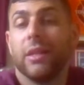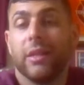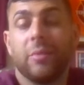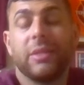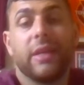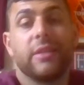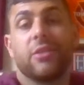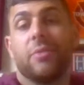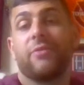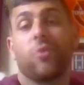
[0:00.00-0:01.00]
Let me tell you
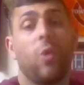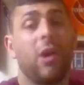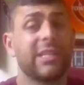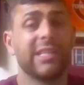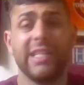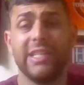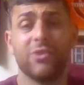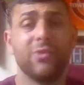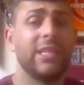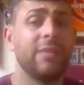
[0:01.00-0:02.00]
something. After watching these
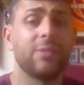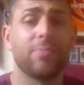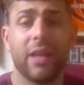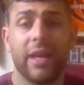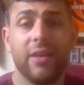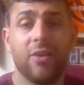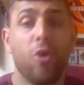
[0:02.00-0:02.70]
two teams play